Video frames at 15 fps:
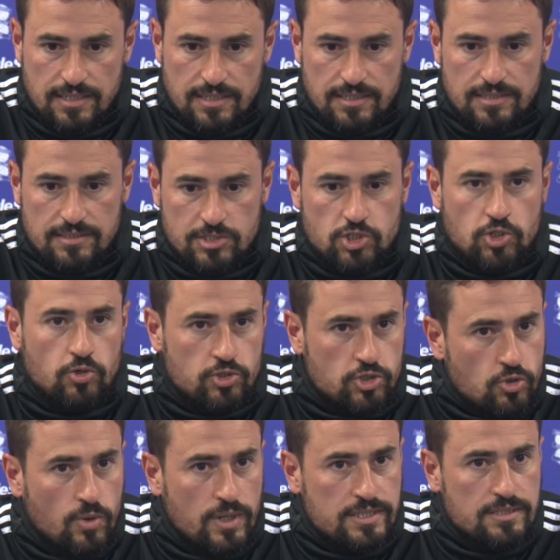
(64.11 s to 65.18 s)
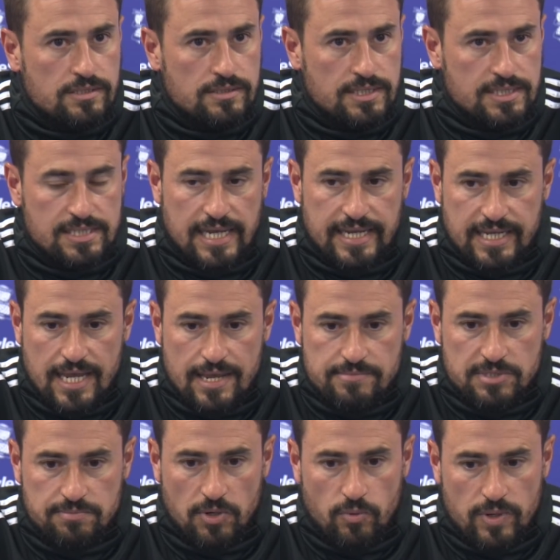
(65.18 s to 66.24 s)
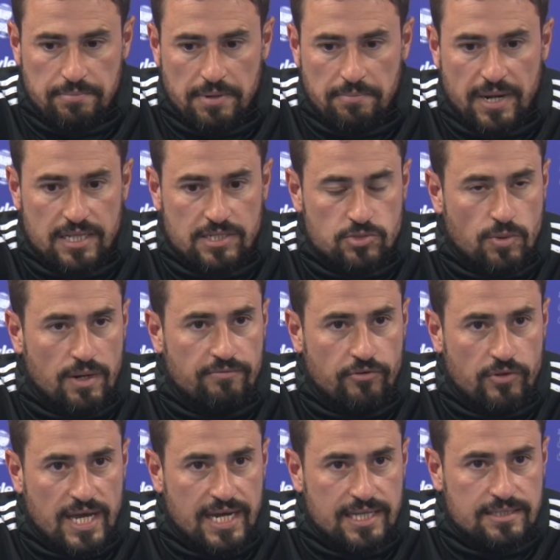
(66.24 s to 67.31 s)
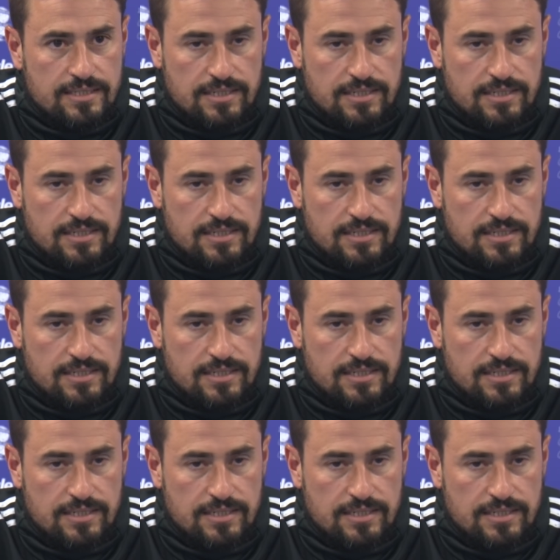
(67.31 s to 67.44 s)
the short squad these 9 games, but we prepared as well for that.